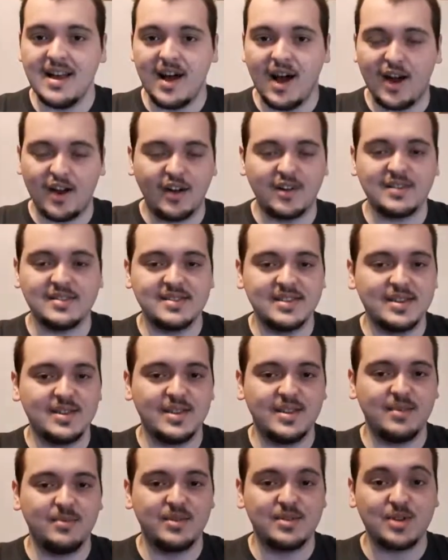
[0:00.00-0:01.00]
I
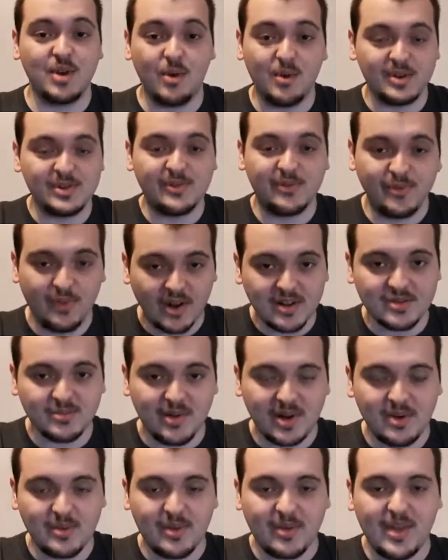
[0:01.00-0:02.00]
honestly was always
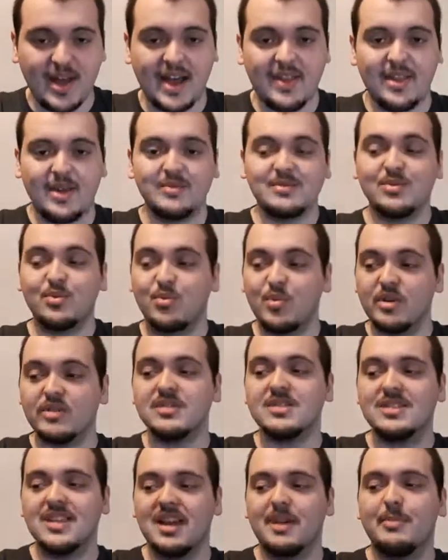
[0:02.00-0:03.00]
frustrated with that, and that was the
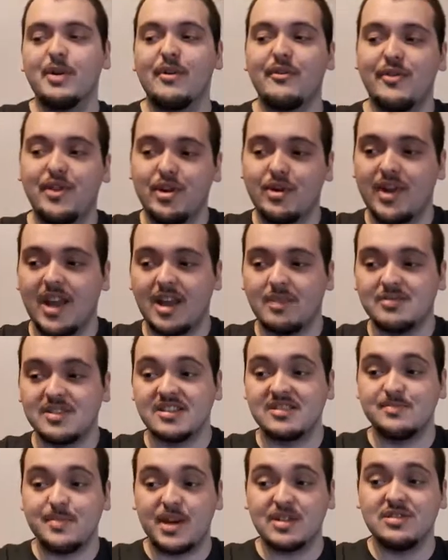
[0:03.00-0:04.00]
worst thing about video games,
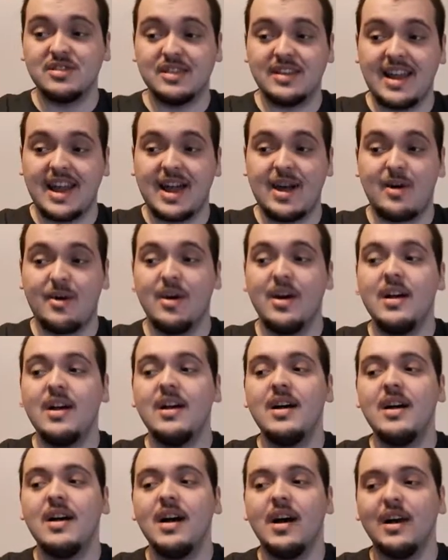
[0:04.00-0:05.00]
especially now.
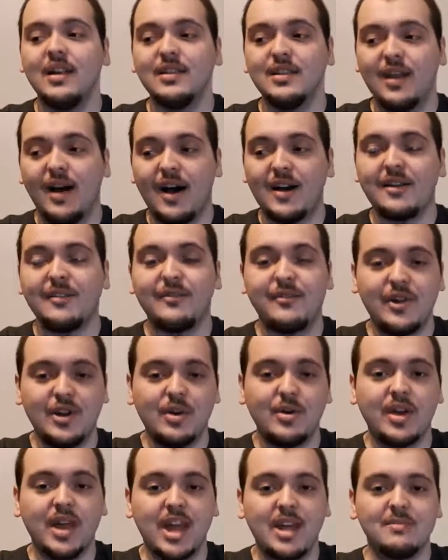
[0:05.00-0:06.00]
A lot of
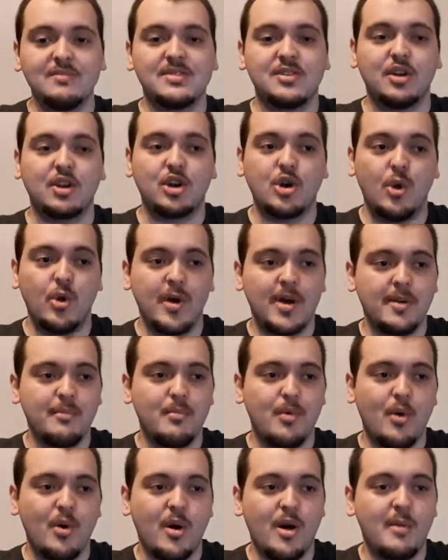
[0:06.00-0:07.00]
video games are going
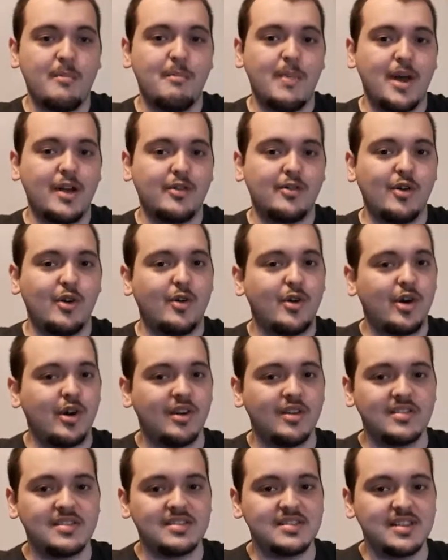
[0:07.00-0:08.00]
more
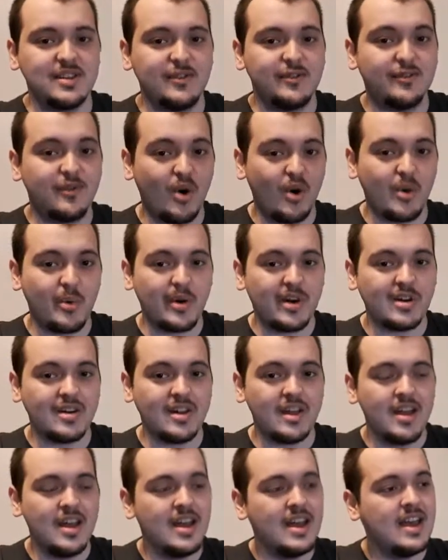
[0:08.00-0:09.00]
microcurrency
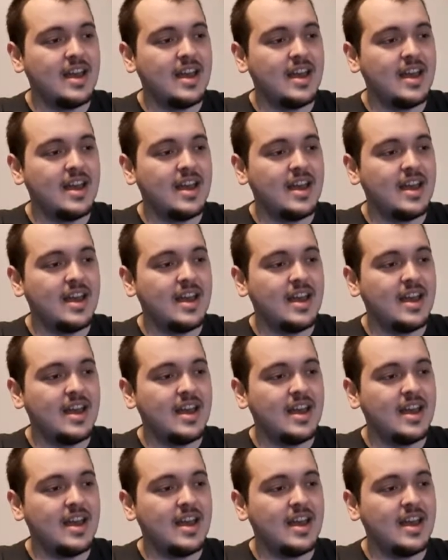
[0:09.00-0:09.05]
forward,